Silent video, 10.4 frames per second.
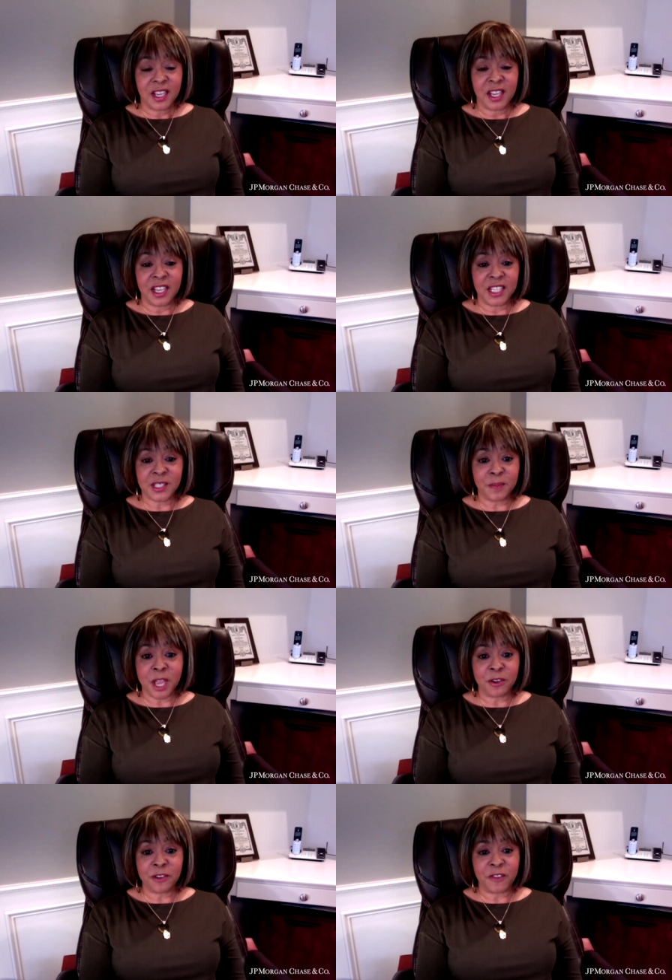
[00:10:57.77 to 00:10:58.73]
Uh, as a
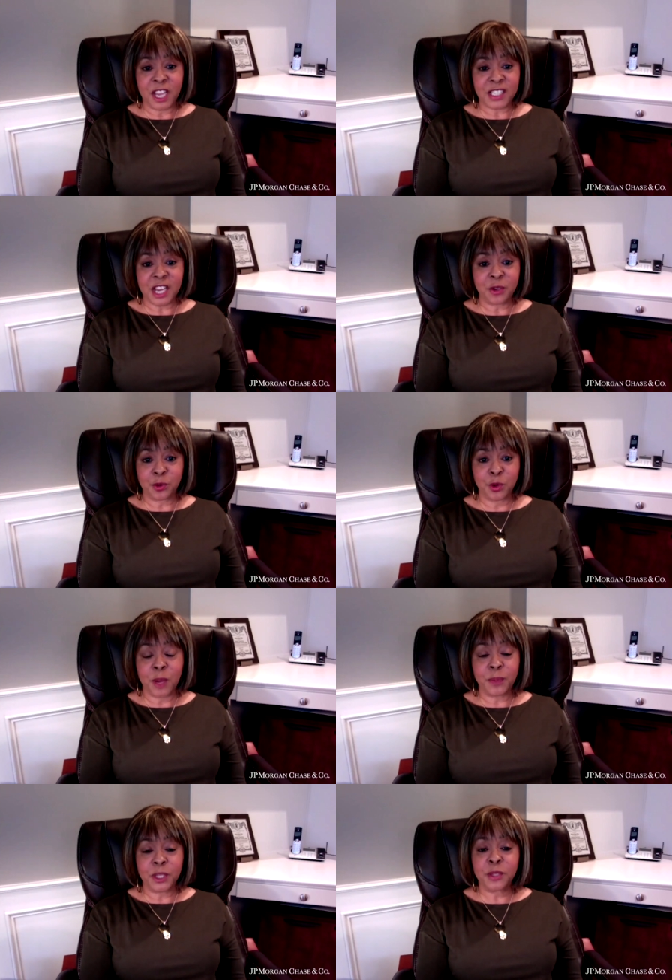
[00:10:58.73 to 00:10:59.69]
matter of fact, I grew
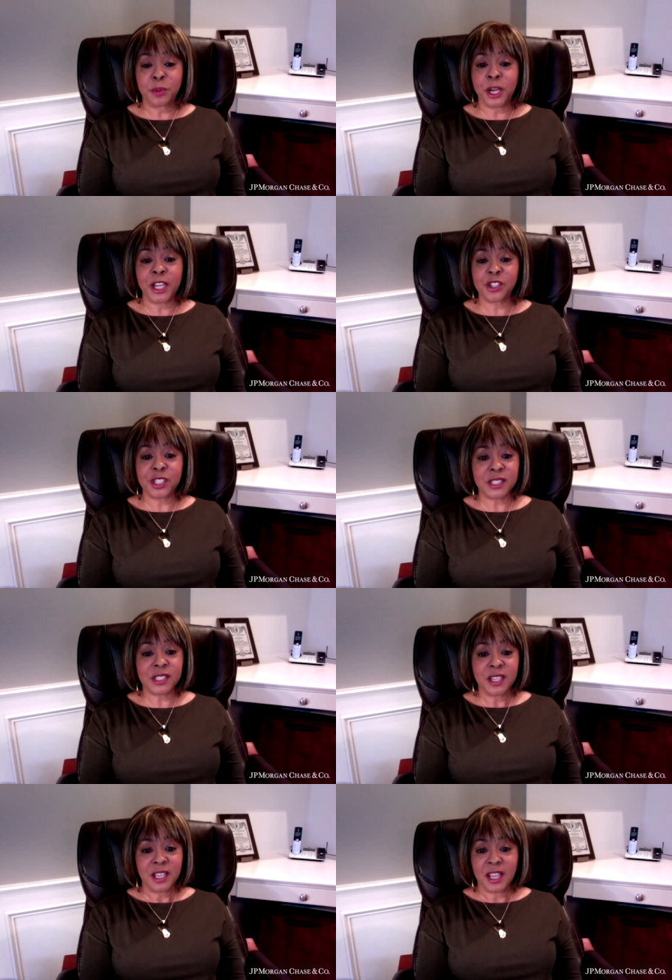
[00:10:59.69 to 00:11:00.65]
up in the
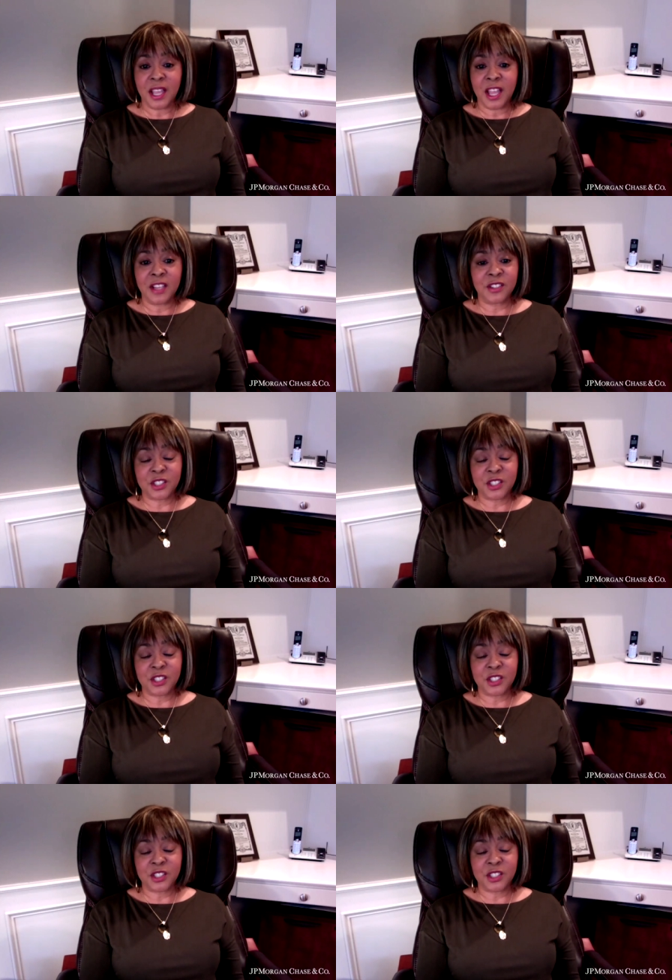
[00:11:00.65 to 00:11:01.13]
branches and